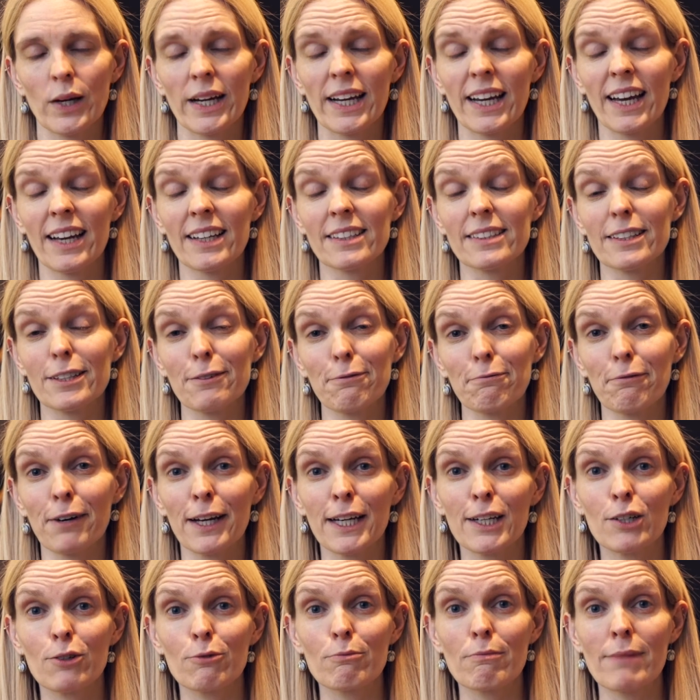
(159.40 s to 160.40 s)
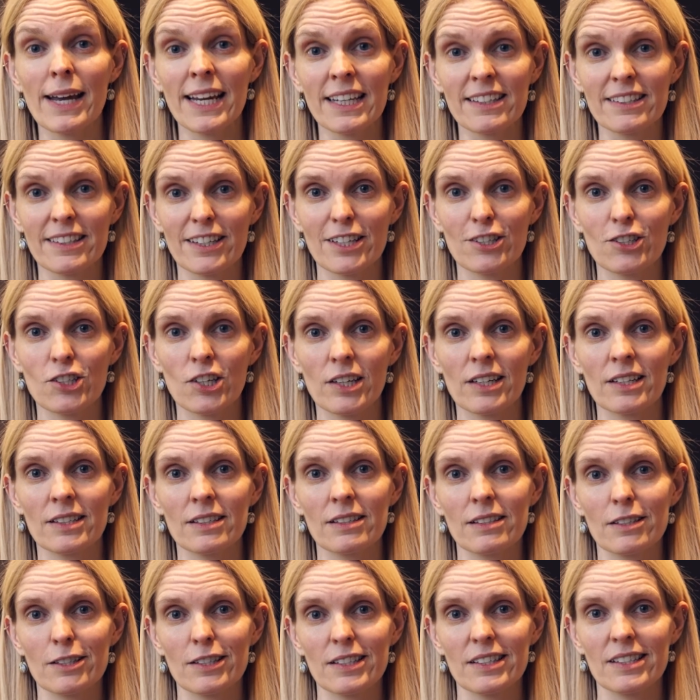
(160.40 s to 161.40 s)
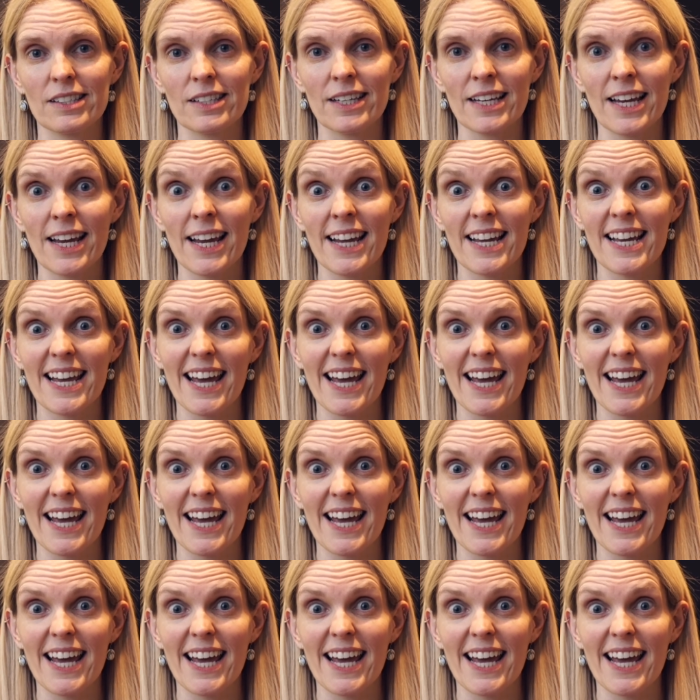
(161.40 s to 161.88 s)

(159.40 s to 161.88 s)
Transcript: I guess the final message is to say